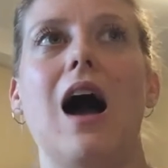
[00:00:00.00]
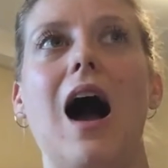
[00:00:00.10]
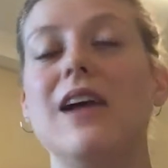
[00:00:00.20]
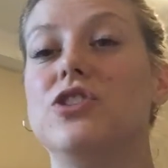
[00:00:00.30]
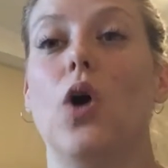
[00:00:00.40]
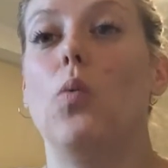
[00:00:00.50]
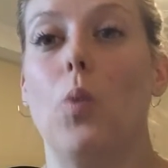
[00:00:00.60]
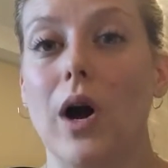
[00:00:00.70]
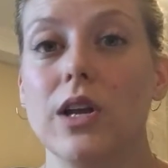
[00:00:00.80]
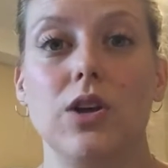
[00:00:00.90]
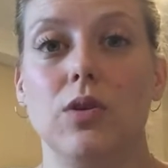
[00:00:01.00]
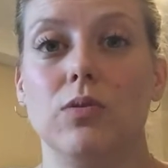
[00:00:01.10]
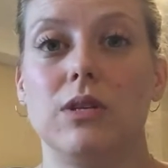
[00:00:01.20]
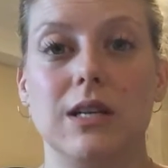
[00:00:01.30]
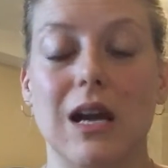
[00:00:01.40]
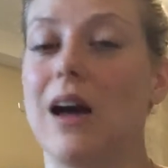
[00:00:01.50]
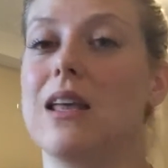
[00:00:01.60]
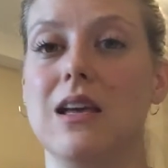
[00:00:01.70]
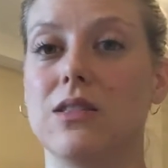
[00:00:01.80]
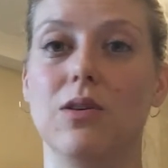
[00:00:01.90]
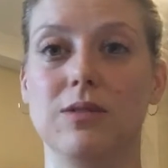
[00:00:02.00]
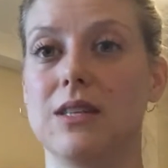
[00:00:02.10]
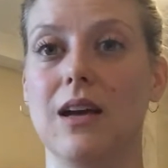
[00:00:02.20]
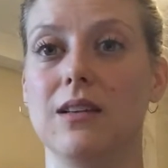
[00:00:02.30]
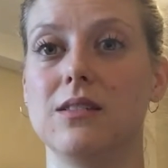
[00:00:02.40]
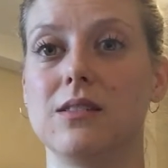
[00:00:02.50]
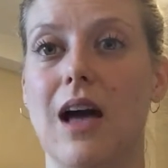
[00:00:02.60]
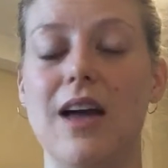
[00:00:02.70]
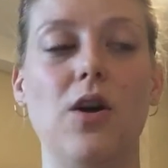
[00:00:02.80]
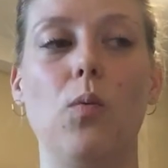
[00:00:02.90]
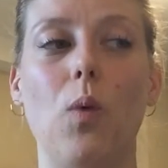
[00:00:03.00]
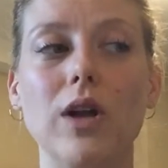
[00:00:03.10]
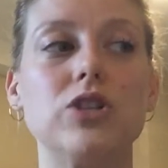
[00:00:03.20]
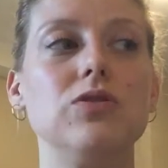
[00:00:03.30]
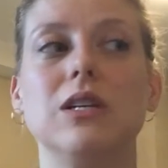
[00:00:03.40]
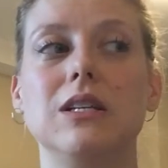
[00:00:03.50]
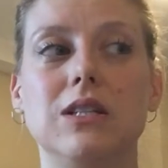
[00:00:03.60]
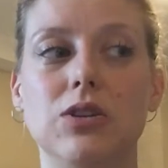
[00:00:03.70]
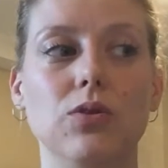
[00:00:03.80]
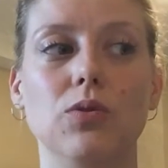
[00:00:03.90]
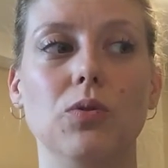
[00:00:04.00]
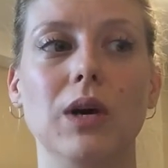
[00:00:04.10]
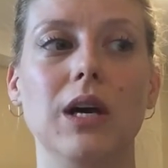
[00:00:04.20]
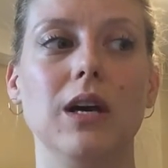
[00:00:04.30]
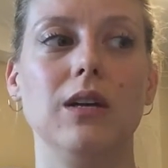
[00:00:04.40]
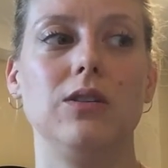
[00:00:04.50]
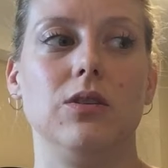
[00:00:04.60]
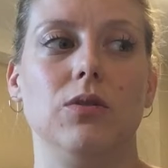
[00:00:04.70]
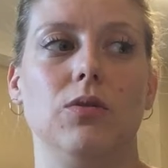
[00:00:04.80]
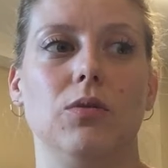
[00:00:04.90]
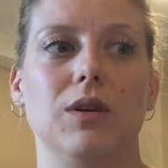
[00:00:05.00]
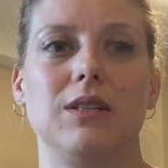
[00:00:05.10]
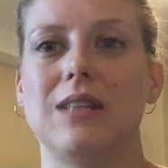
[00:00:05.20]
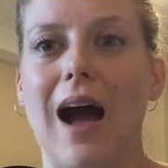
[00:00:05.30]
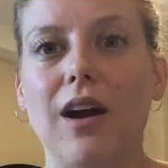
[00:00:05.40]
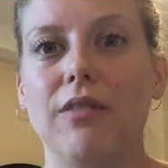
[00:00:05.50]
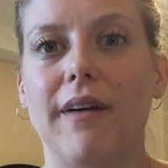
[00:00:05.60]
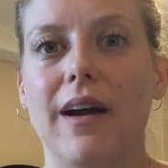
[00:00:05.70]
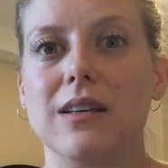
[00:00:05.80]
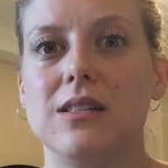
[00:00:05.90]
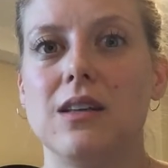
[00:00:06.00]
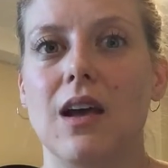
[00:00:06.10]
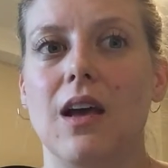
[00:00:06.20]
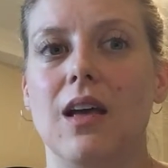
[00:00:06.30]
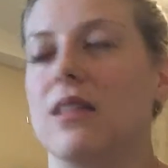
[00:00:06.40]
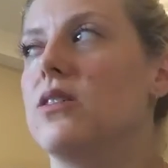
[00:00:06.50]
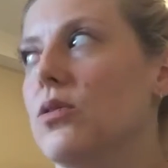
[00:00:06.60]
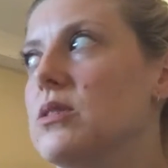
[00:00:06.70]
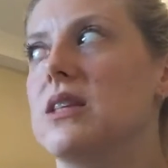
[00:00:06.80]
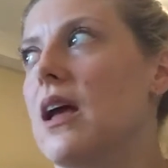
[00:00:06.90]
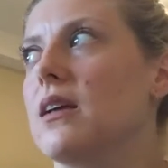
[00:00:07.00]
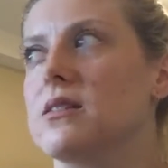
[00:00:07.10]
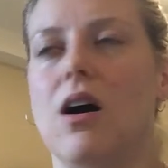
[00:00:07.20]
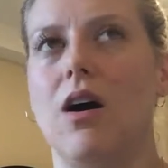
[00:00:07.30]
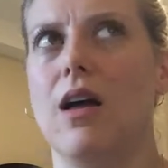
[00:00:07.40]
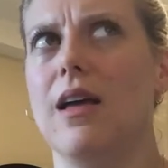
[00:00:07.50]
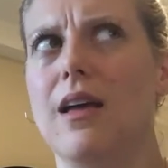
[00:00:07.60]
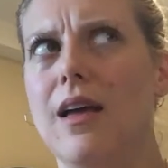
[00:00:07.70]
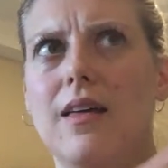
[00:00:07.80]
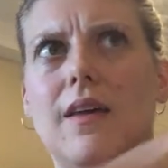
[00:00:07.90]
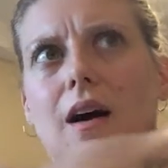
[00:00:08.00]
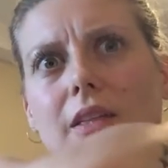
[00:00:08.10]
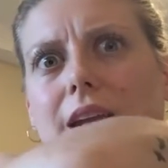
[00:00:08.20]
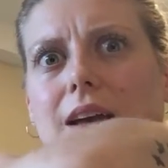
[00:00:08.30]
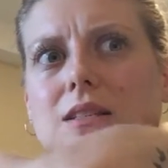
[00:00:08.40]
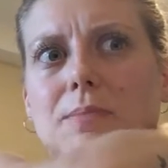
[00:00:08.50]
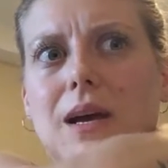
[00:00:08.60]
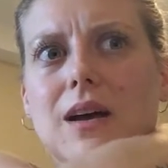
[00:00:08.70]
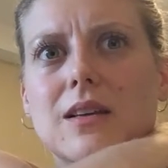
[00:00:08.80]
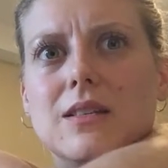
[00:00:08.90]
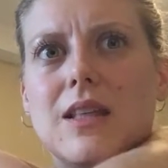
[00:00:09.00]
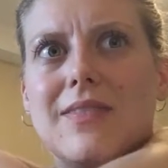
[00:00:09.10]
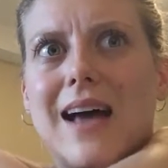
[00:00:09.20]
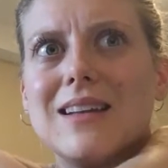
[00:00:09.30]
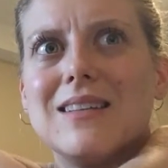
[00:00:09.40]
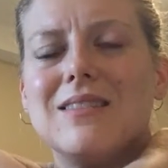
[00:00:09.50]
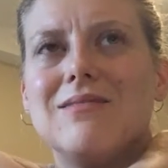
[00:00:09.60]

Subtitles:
I don't want you to not eat those things. I don't want you to sacrifice those things in the holidays, because that